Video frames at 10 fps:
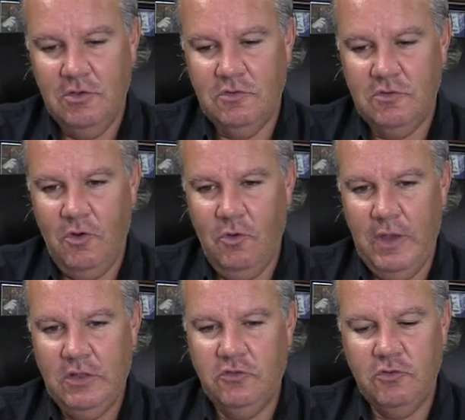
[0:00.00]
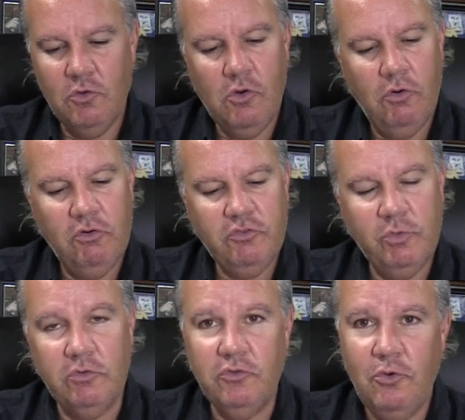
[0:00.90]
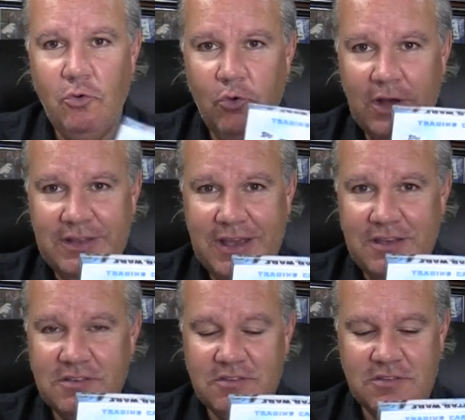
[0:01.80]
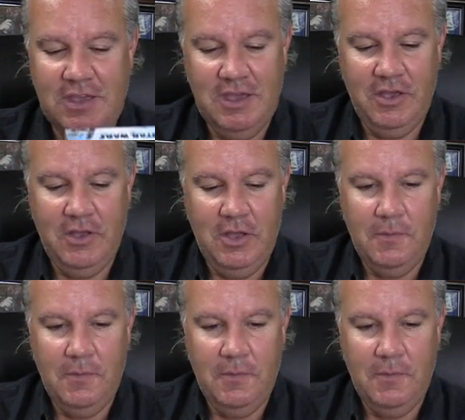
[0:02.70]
So in due course, we'll do a nice uh,